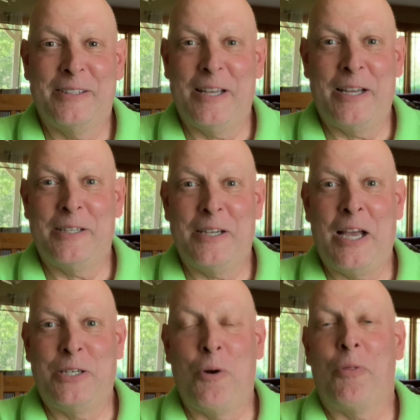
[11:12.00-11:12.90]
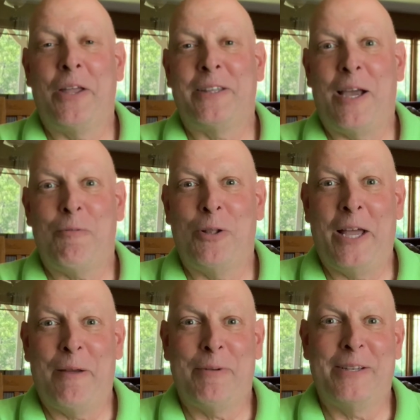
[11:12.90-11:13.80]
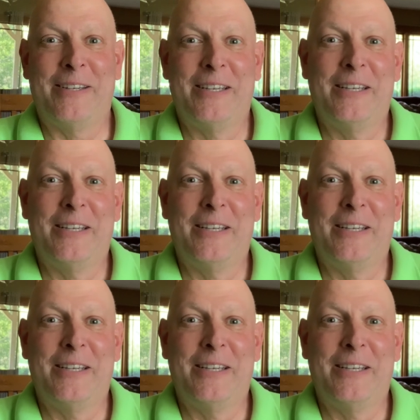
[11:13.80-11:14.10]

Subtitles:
I don't think that will happen.